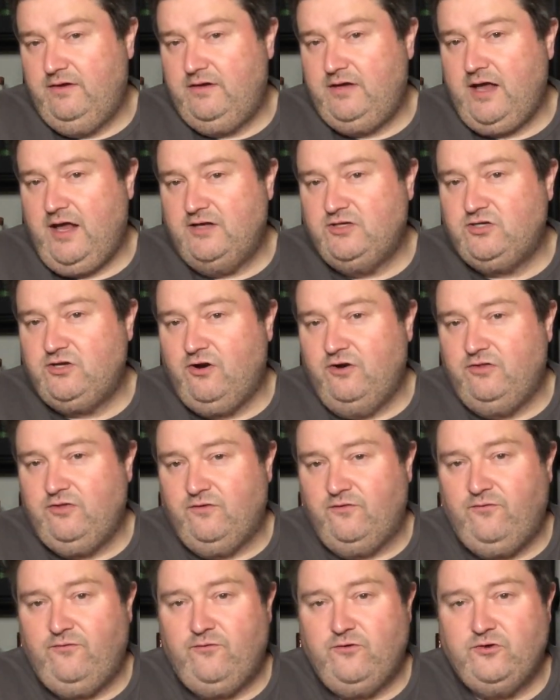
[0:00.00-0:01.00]
kind of started
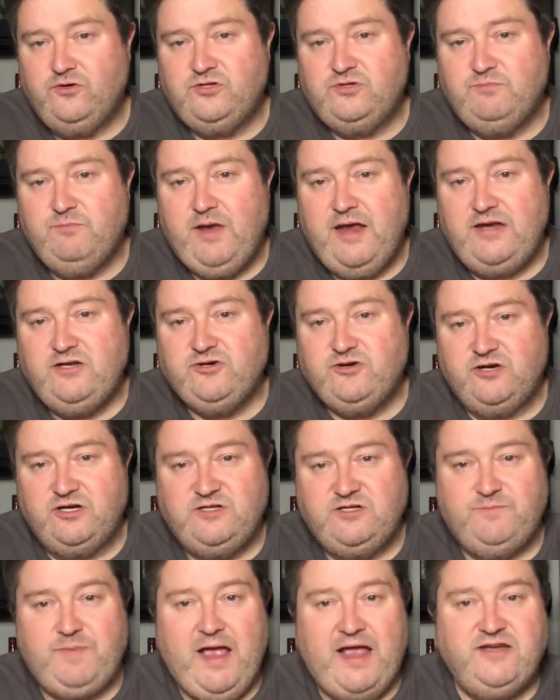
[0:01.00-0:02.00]
their first major
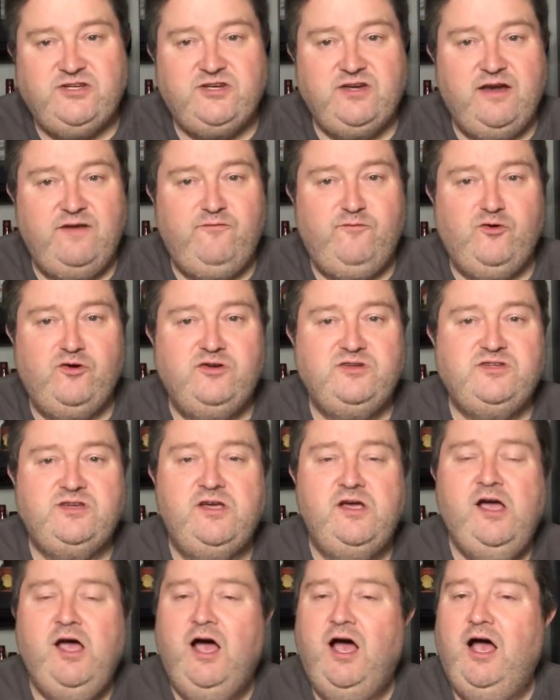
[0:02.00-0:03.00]
expansion efforts.
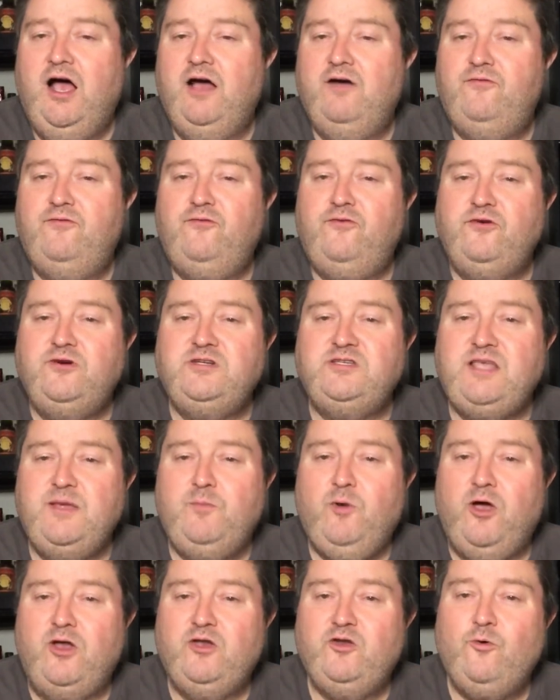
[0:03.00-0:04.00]
Uh, first, they
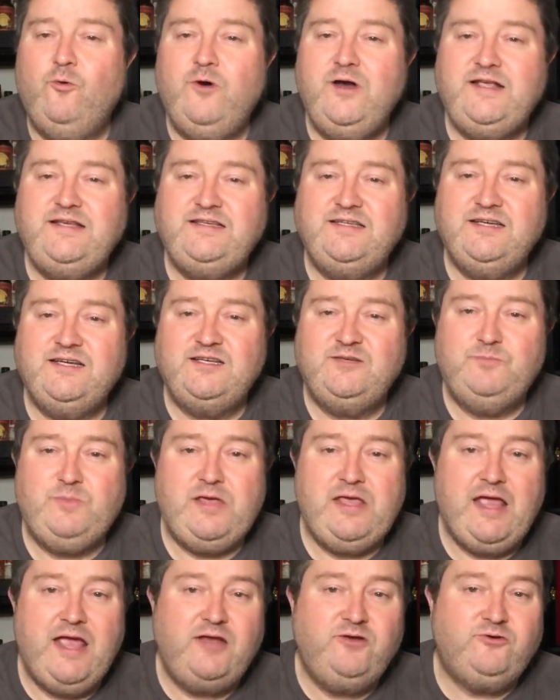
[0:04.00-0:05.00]
bought twenty-six
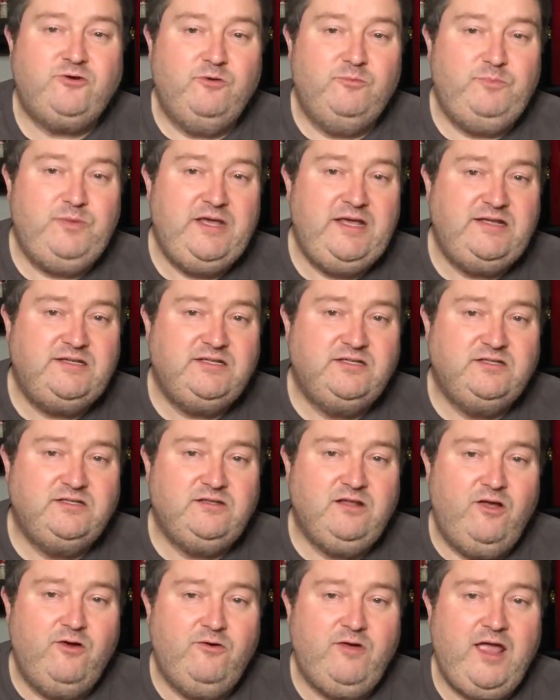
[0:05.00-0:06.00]
Pietro Pizzas
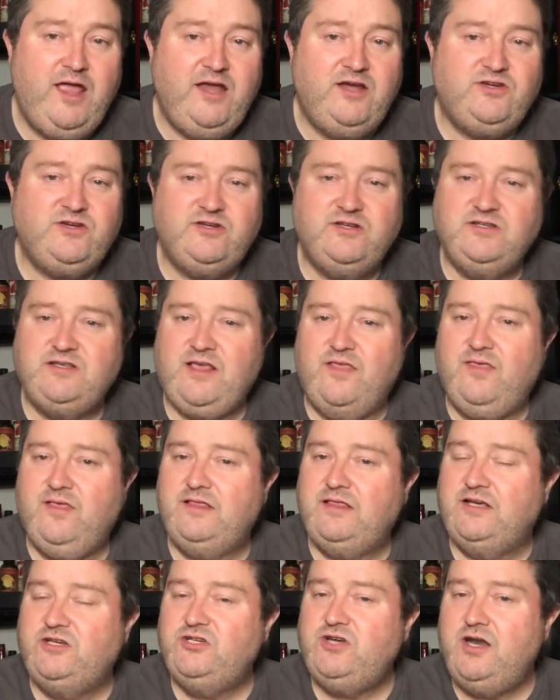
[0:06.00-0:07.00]
locations. I think
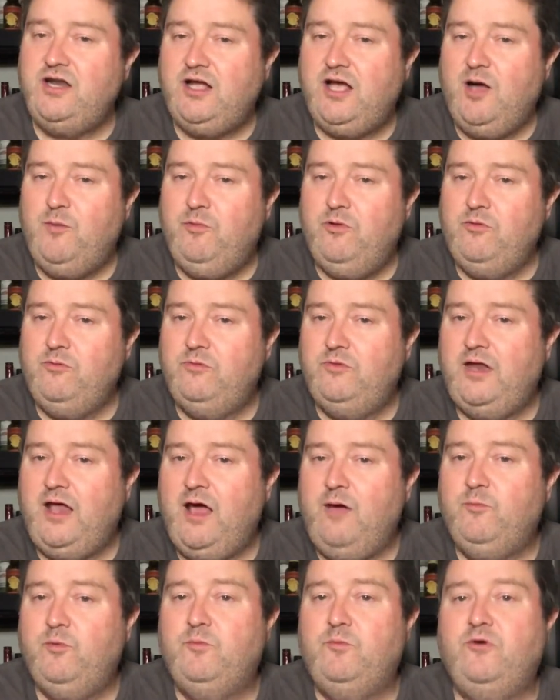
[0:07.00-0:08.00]
they shut a couple of them
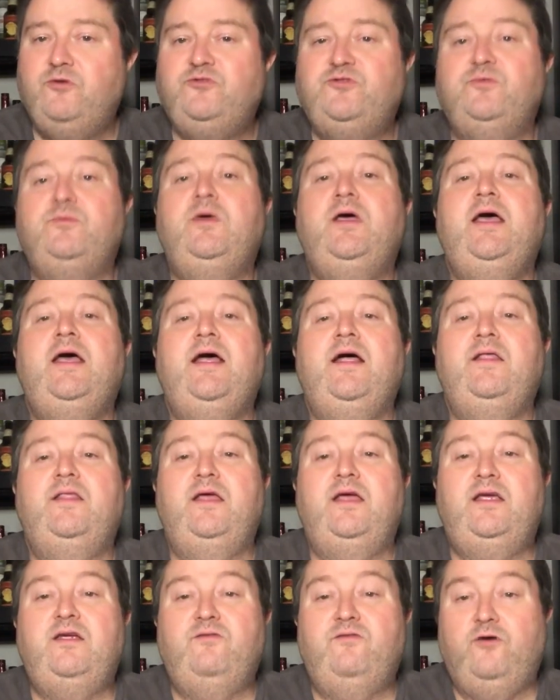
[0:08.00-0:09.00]
down, but most of them
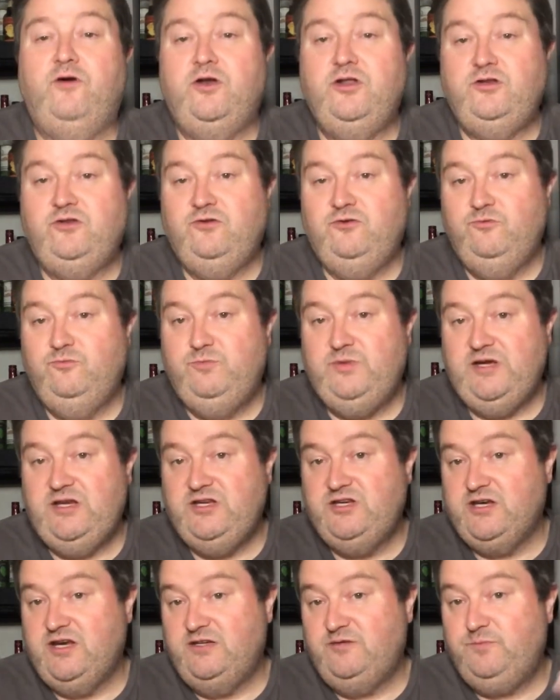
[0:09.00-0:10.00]
they converted to B
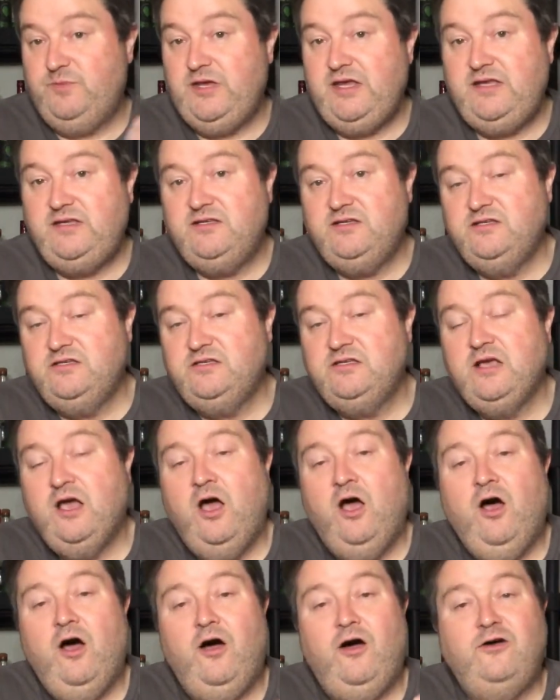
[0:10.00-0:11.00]
J's Pizzas.
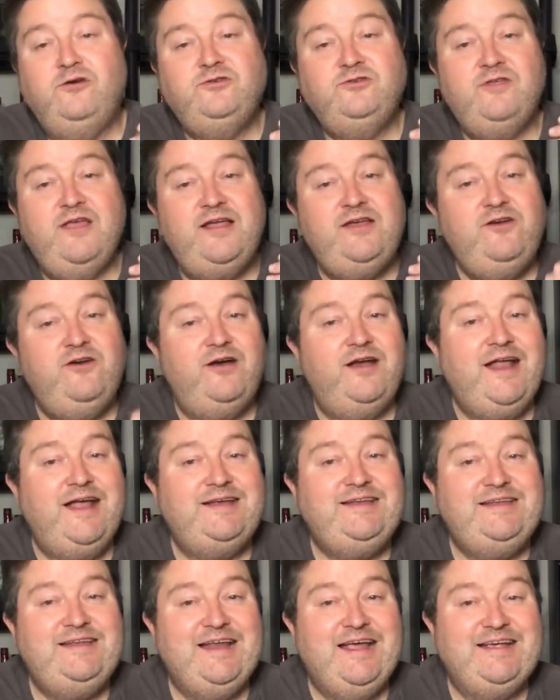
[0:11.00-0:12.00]
Also that year in
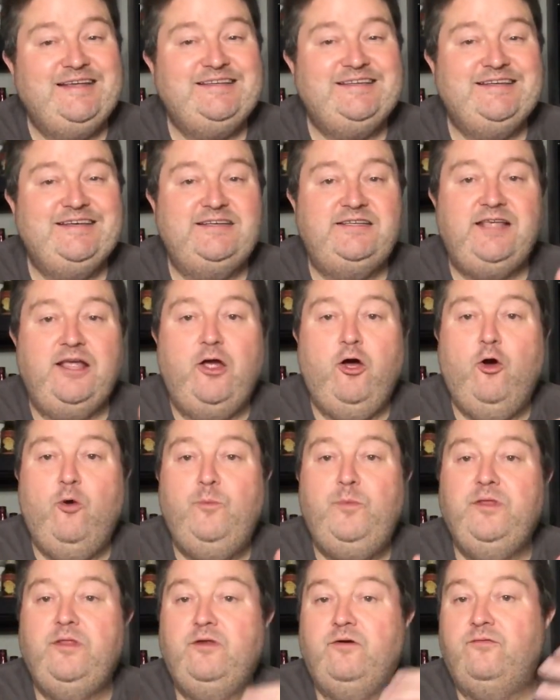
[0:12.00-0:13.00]
nineteen ninety-six, they
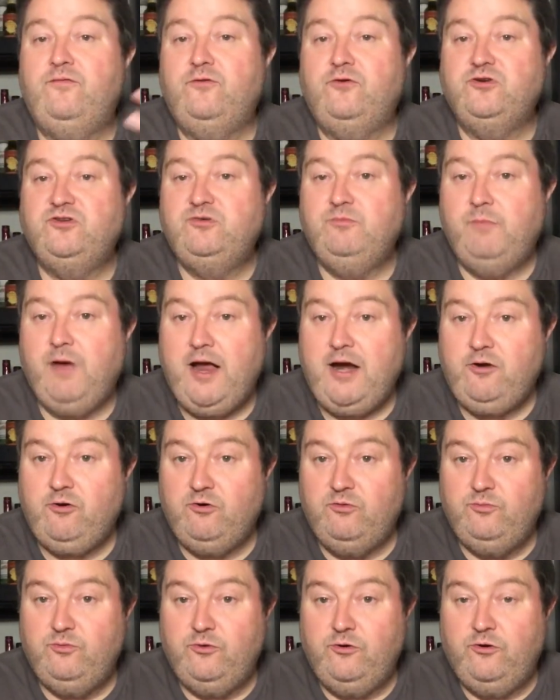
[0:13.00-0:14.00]
opened their first
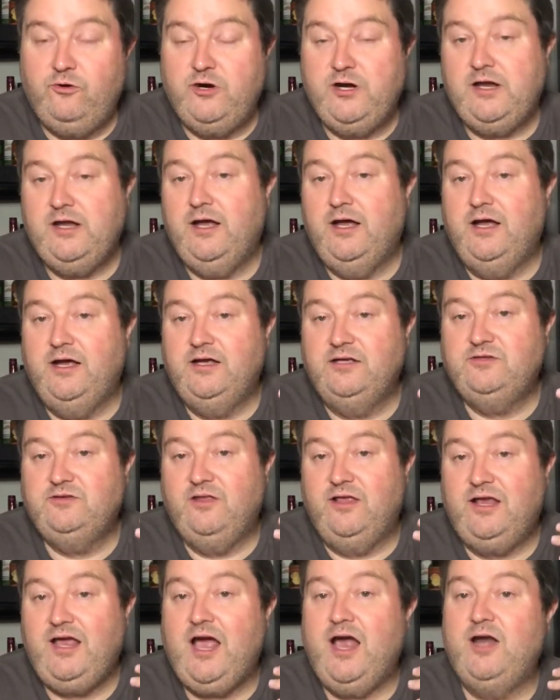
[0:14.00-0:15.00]
microbrewery, uh, so
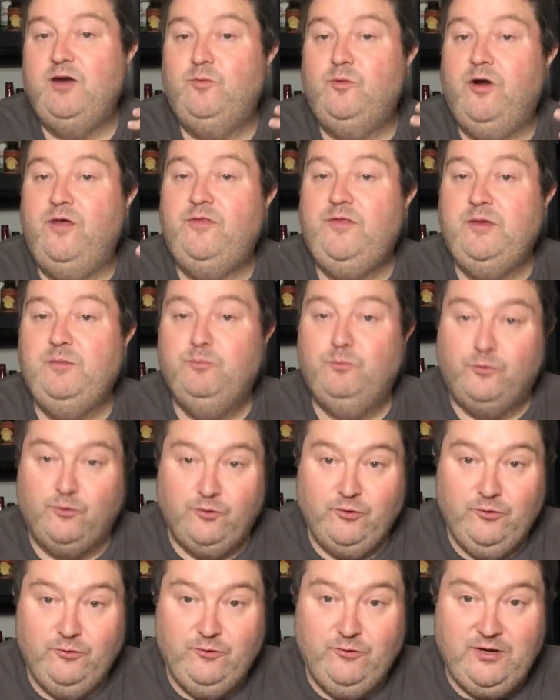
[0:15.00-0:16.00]
they kind of brought the
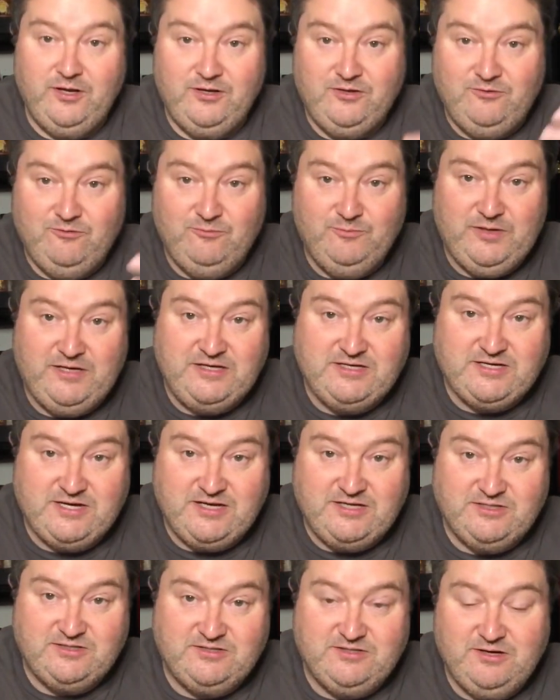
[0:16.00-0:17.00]
brew into B
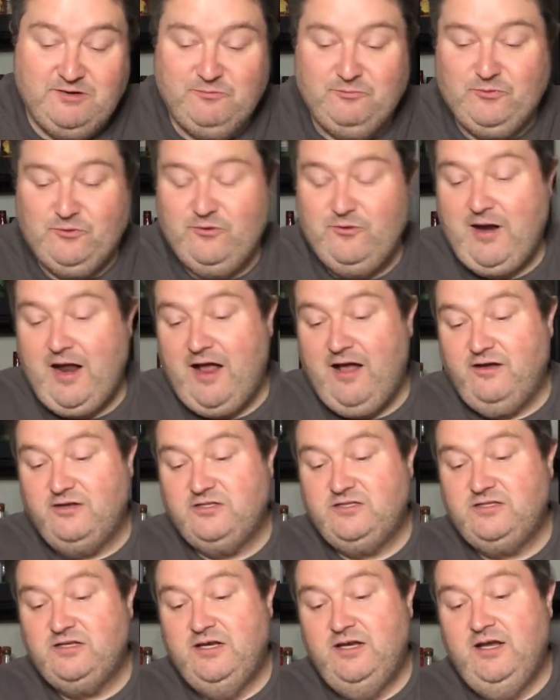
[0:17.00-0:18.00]
J's
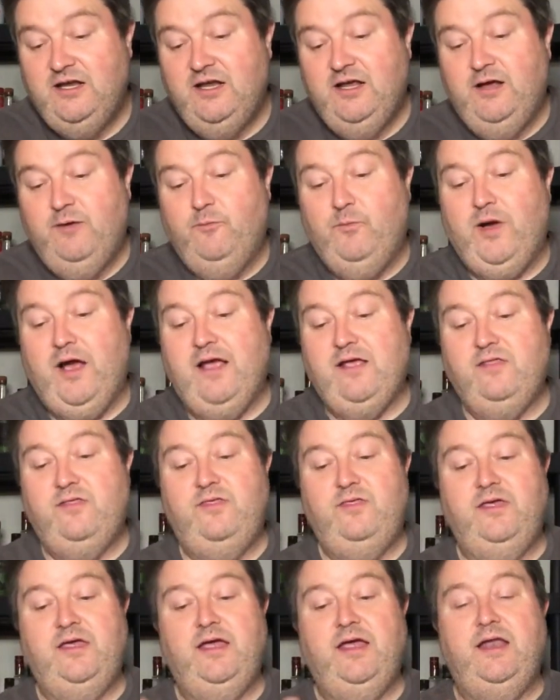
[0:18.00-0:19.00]
Brewhouse by
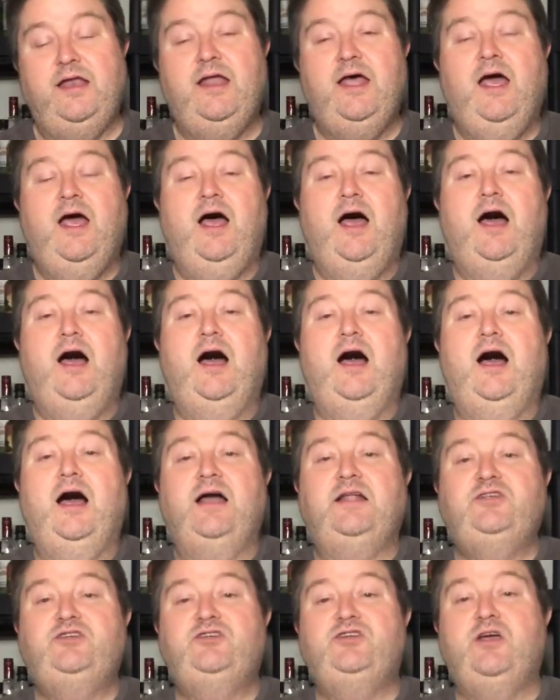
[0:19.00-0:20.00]
then.
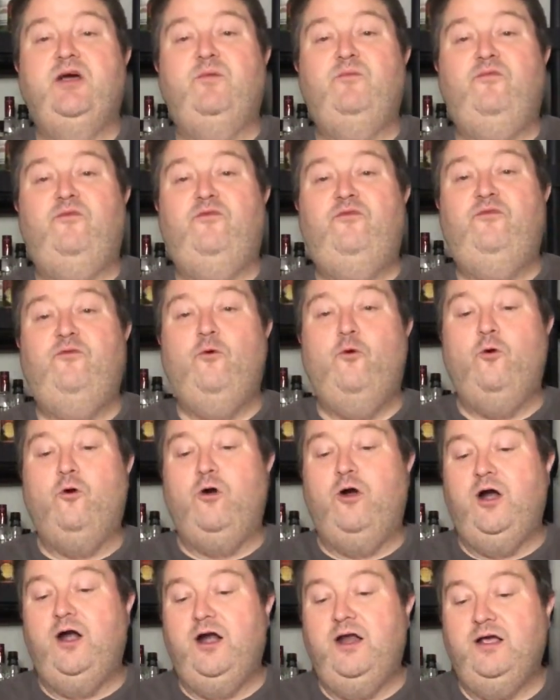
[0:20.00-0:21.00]
Uh, jump
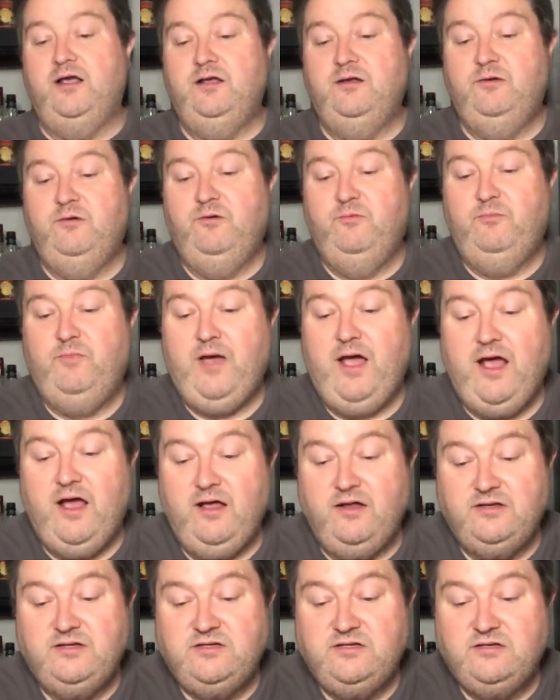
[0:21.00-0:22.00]
forward
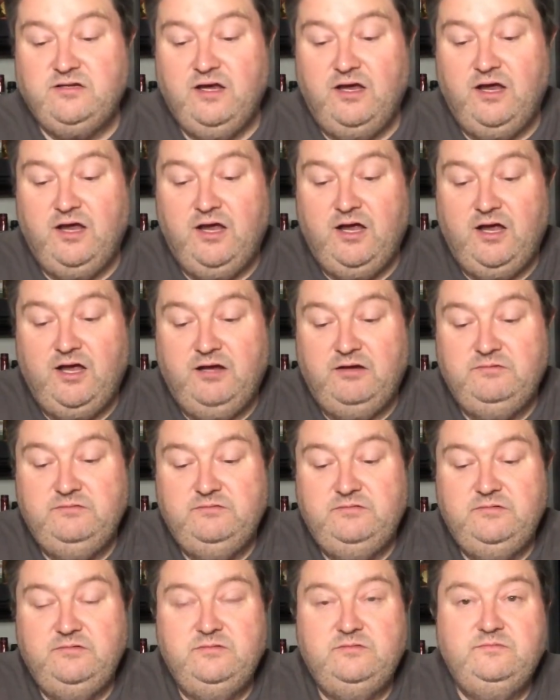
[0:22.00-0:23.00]
about uh,
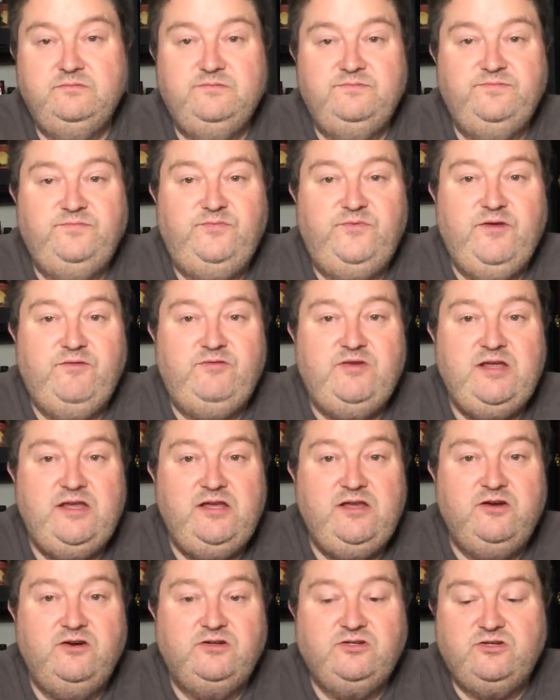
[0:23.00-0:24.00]

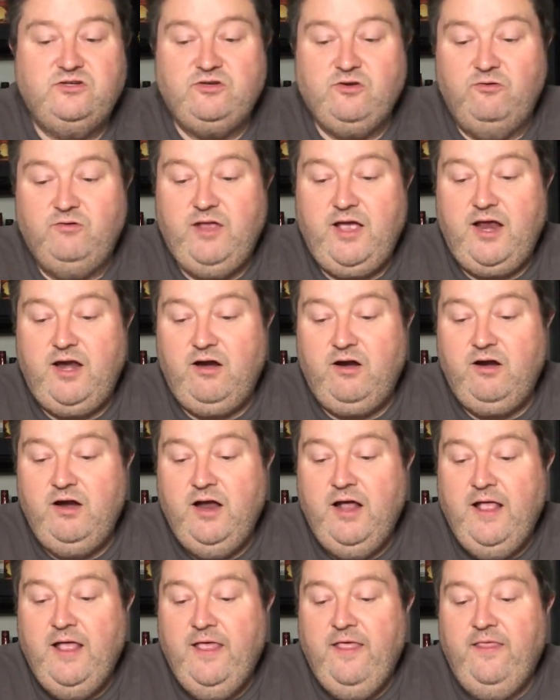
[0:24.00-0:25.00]
fifteen years or so later,
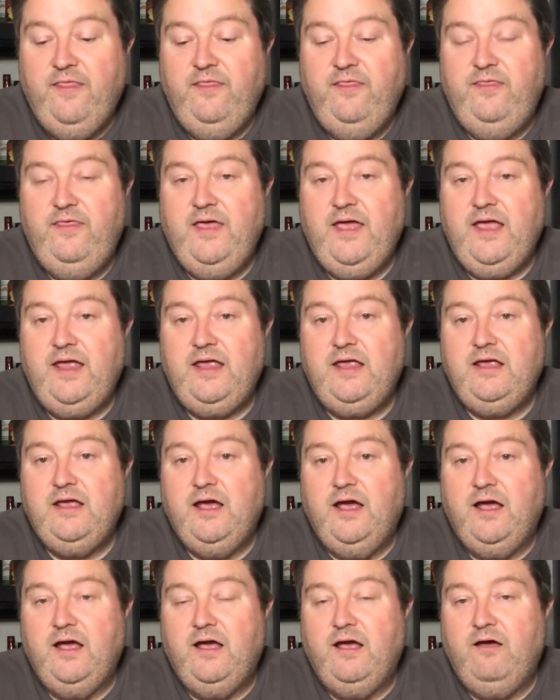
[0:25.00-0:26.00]
they
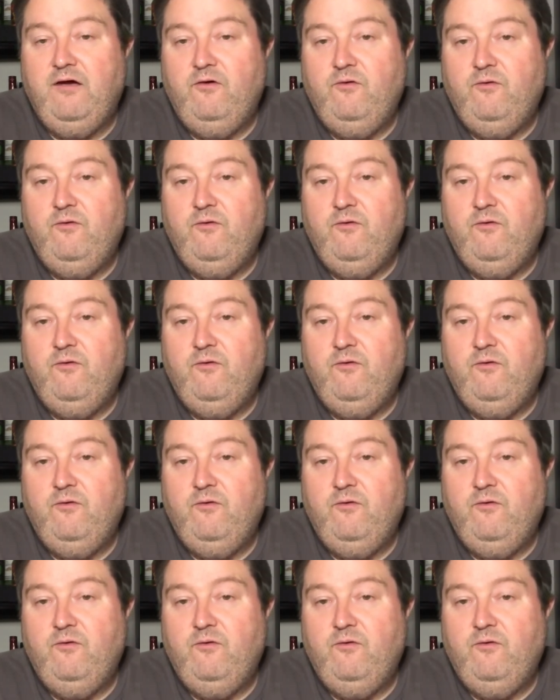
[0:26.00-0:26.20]
uh,